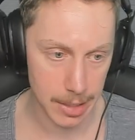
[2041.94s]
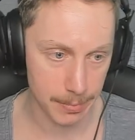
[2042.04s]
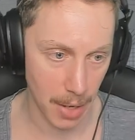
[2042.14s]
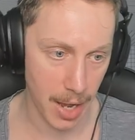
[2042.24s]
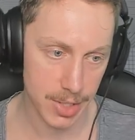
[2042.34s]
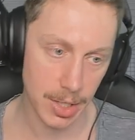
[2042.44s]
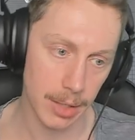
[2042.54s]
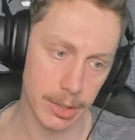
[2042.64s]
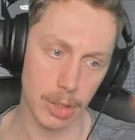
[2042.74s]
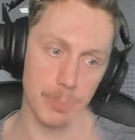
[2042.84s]
by
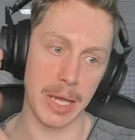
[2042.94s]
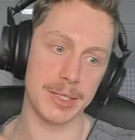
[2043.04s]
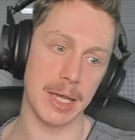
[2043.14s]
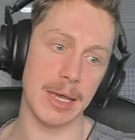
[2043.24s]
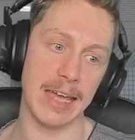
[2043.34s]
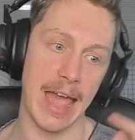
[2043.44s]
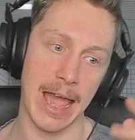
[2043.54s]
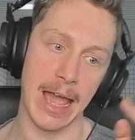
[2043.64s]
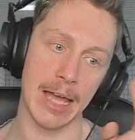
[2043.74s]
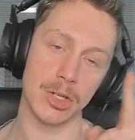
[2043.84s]
Silent Hill PT
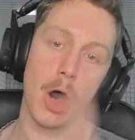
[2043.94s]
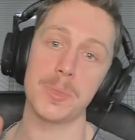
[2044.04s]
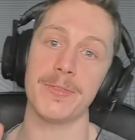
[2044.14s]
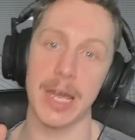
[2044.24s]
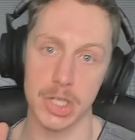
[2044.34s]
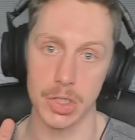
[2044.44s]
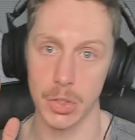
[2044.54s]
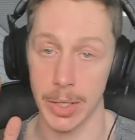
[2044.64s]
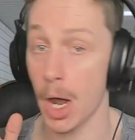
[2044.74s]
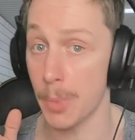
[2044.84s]
and Observation
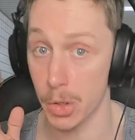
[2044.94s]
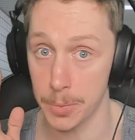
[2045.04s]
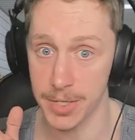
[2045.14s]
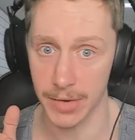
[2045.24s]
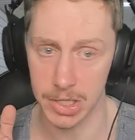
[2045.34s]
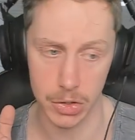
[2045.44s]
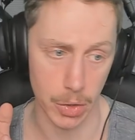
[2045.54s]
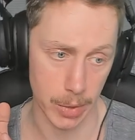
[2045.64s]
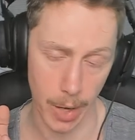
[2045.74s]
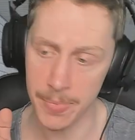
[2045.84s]
Duty. I'm on Observation
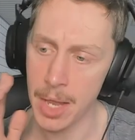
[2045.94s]
Duty, right?